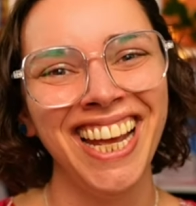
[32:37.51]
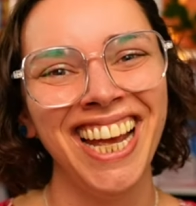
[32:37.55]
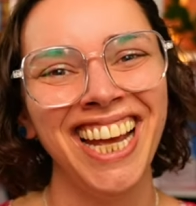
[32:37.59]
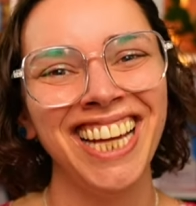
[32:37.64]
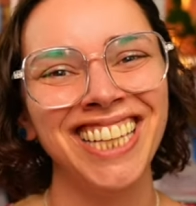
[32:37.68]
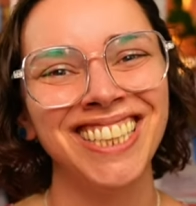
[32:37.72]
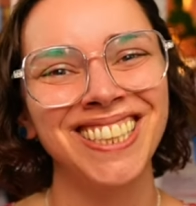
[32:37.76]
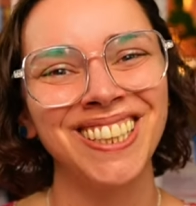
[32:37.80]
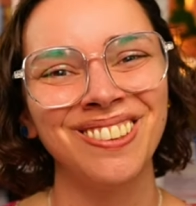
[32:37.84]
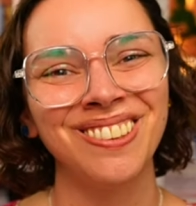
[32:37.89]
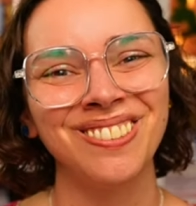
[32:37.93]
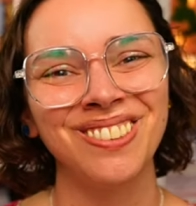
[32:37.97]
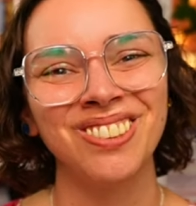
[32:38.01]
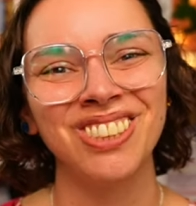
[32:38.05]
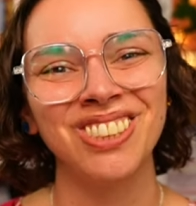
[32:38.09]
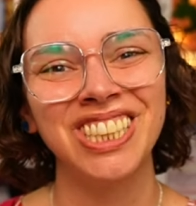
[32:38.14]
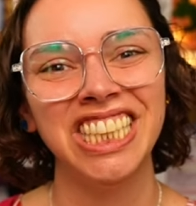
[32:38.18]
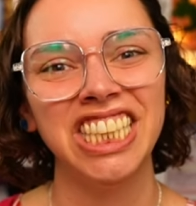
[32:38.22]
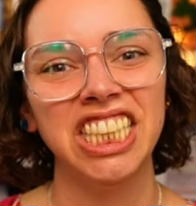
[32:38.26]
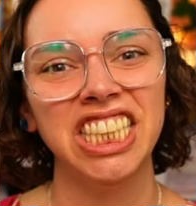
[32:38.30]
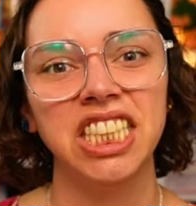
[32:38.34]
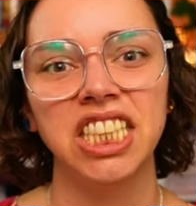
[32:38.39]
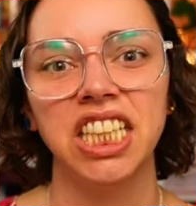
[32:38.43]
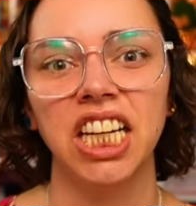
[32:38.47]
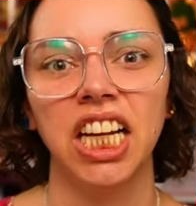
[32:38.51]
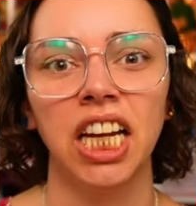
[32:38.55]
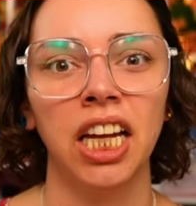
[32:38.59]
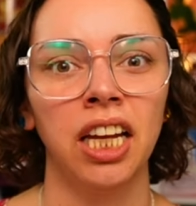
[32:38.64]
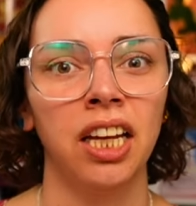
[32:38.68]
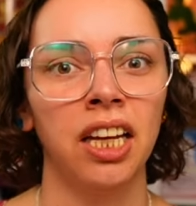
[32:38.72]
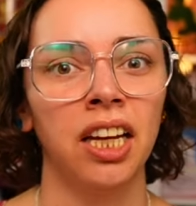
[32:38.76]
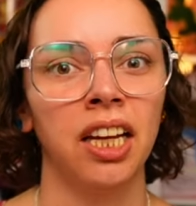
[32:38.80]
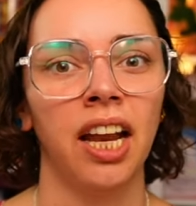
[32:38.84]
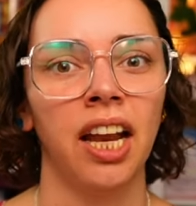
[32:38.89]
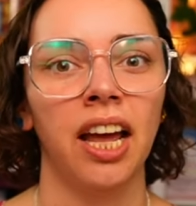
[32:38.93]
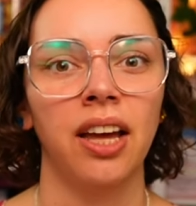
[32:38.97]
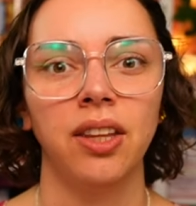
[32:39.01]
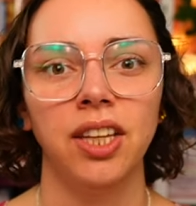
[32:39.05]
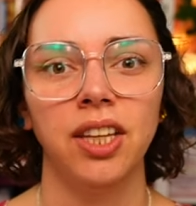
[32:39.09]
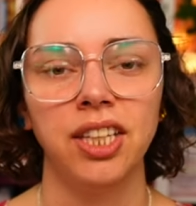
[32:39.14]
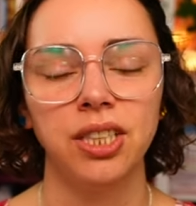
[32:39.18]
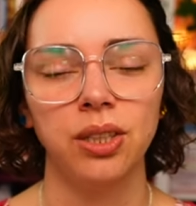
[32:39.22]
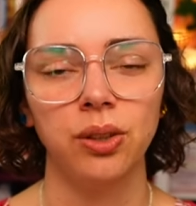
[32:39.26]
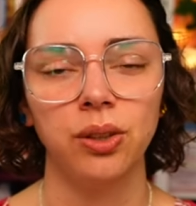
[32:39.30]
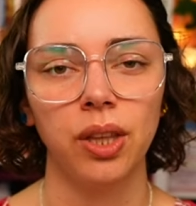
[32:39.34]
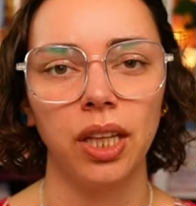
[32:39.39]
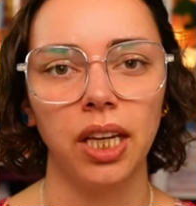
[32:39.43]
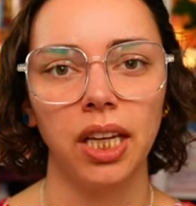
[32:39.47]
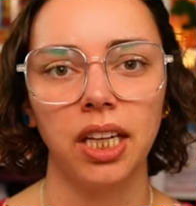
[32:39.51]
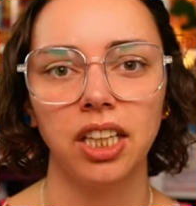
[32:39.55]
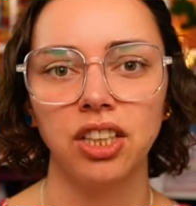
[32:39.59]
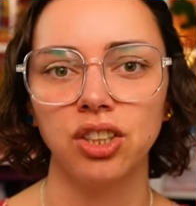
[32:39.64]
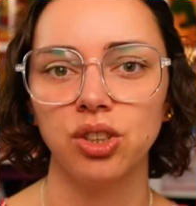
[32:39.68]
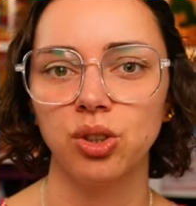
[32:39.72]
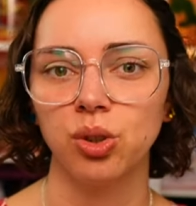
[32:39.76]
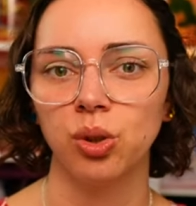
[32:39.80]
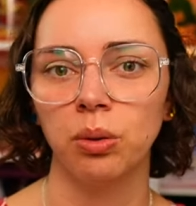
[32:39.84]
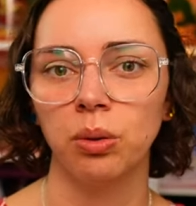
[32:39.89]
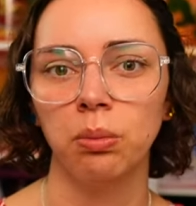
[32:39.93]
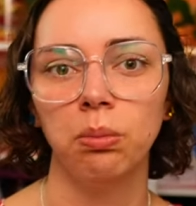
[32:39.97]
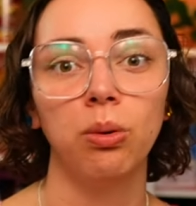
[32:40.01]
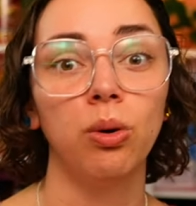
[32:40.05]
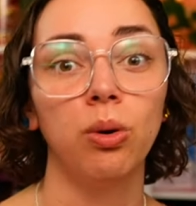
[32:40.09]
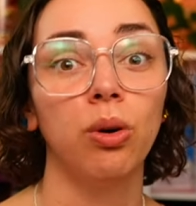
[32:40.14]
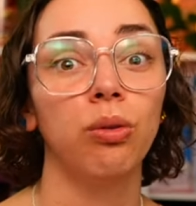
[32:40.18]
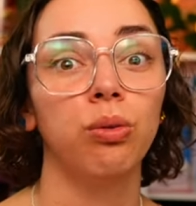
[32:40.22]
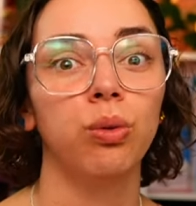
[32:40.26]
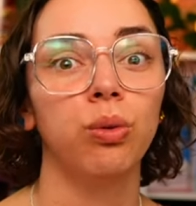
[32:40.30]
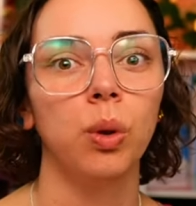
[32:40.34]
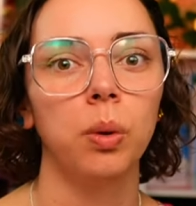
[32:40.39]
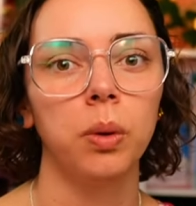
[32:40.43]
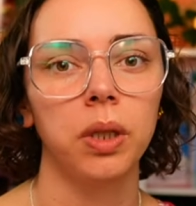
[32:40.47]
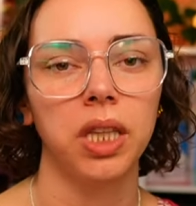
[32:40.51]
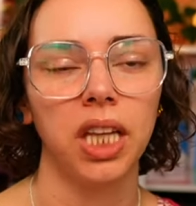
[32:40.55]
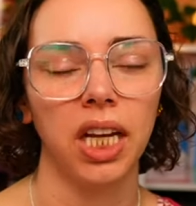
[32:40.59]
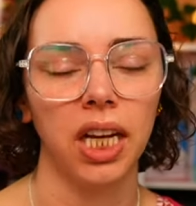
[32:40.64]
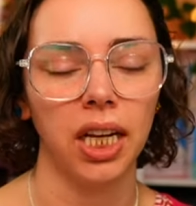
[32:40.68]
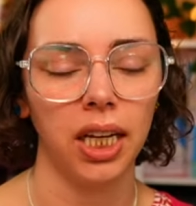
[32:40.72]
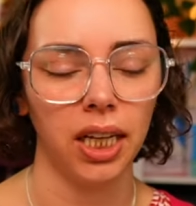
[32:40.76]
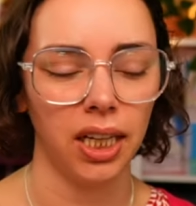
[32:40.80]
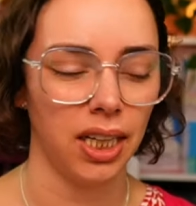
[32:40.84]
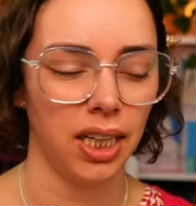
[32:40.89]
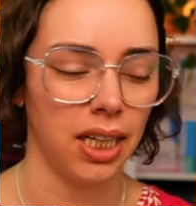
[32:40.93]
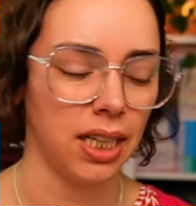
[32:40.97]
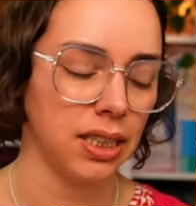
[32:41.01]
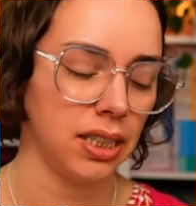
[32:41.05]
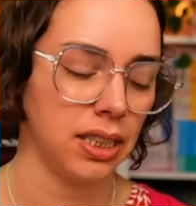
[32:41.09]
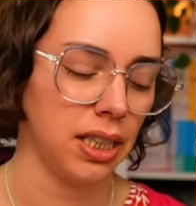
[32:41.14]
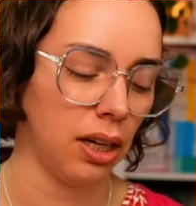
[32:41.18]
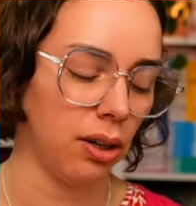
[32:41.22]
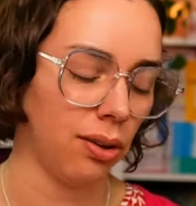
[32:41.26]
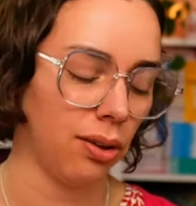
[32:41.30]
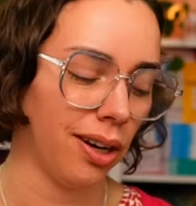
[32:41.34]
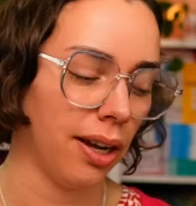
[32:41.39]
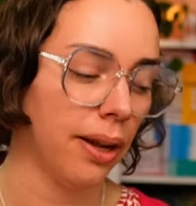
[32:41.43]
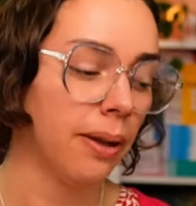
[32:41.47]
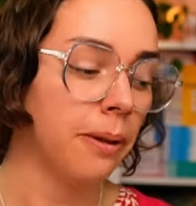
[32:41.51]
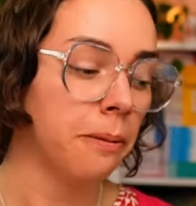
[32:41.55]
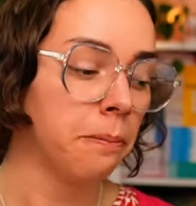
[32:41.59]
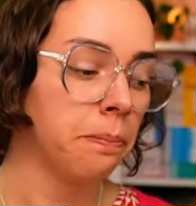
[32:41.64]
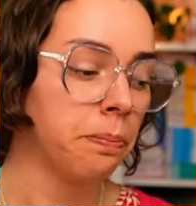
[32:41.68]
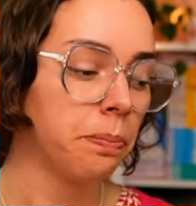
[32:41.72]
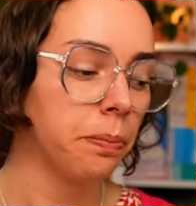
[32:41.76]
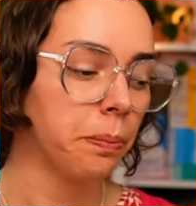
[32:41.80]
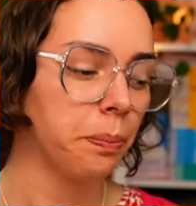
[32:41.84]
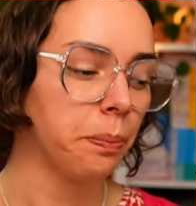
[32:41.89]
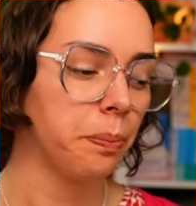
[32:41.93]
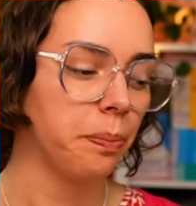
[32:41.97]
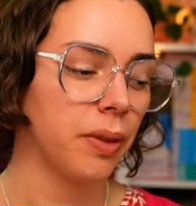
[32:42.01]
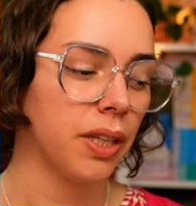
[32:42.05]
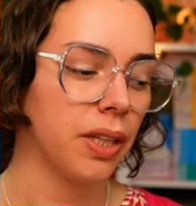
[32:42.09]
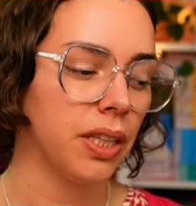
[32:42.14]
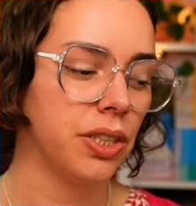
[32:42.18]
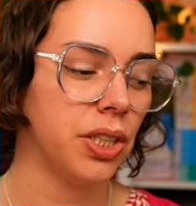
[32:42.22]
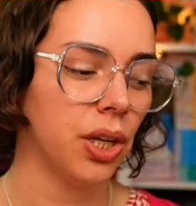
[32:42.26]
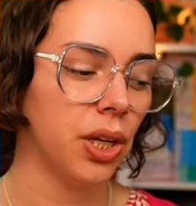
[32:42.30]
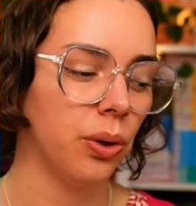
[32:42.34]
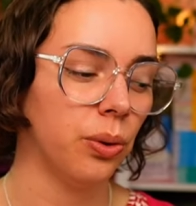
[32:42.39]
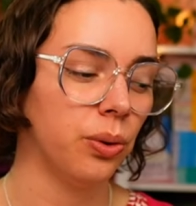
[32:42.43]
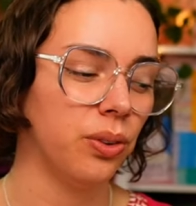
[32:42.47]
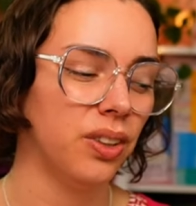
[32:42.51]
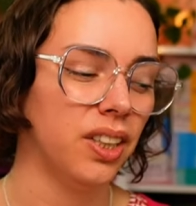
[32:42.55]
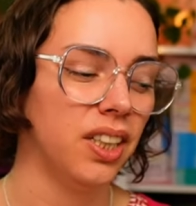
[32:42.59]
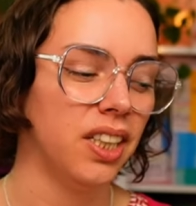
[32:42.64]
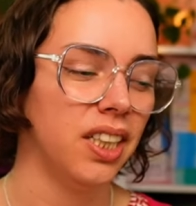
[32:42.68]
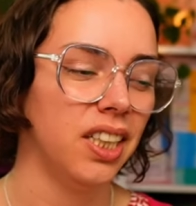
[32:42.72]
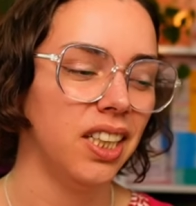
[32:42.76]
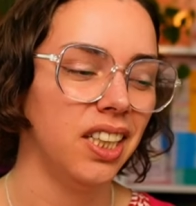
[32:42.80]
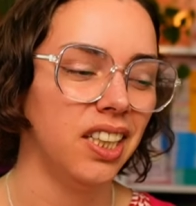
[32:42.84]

in terms of teaching and how they do things, or more forward-thinking, etc. So